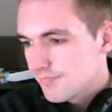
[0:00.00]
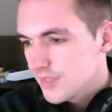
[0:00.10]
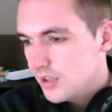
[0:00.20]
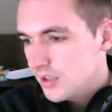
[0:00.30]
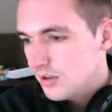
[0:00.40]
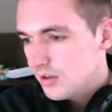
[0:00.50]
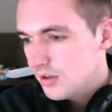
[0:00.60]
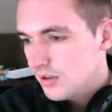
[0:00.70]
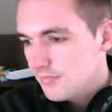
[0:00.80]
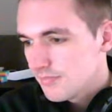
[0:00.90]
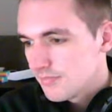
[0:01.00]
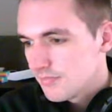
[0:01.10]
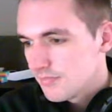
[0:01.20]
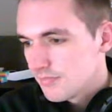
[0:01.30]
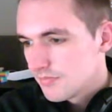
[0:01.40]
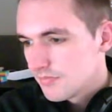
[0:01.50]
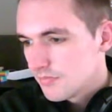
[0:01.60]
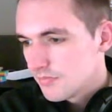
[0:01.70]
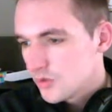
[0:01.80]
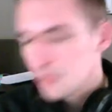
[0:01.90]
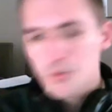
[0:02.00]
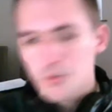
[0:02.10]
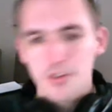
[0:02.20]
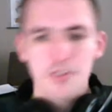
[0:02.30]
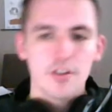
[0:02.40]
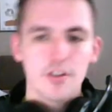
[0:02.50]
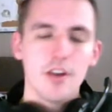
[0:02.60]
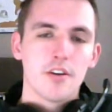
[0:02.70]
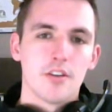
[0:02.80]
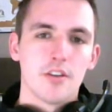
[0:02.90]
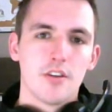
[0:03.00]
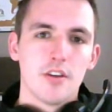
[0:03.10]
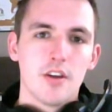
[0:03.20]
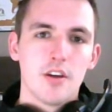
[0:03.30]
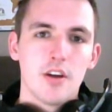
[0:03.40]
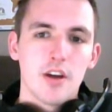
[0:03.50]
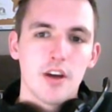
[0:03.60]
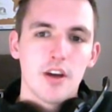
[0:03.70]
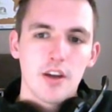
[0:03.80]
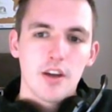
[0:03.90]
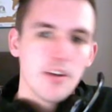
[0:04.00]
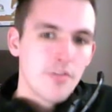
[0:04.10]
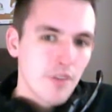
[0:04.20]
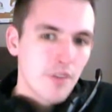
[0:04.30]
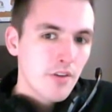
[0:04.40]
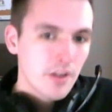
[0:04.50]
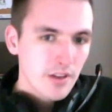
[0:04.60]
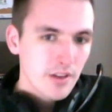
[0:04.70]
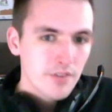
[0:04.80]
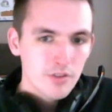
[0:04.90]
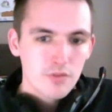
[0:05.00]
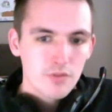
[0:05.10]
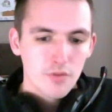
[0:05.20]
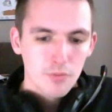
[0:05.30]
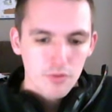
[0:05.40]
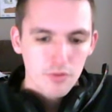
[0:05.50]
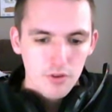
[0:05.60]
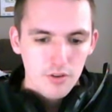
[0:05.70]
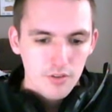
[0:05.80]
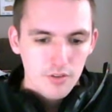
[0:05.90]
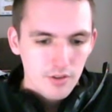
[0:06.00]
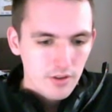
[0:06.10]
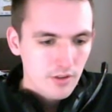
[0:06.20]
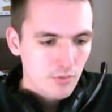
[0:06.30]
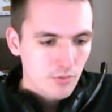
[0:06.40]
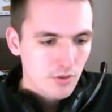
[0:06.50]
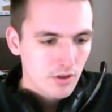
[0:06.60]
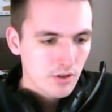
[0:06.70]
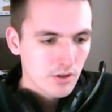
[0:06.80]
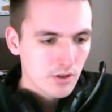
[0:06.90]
um, just putting things together. And I had a very clear vision from the start. That's when